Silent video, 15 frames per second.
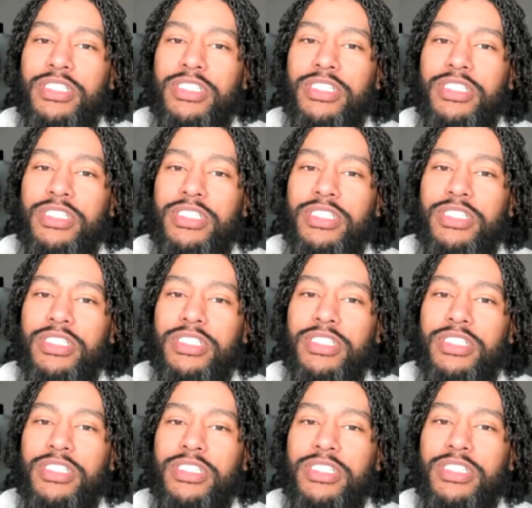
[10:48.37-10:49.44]
Every
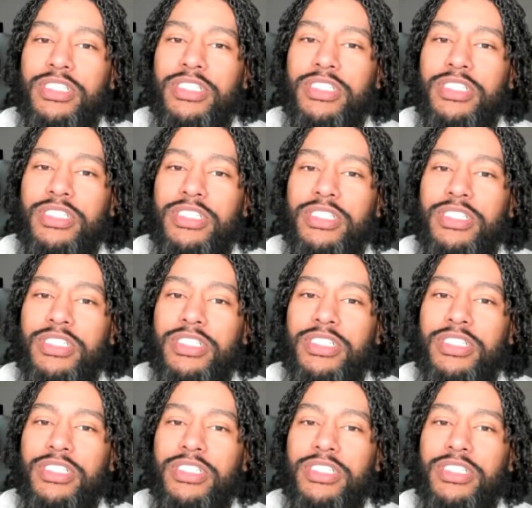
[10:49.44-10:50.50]
year they're getting a
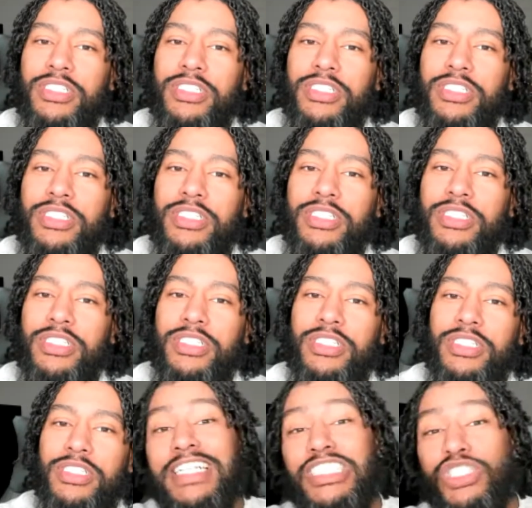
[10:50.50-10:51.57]
$3 raise for the
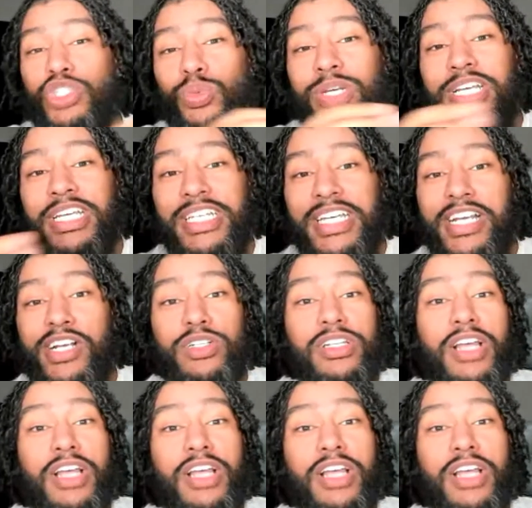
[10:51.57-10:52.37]
next 3 years,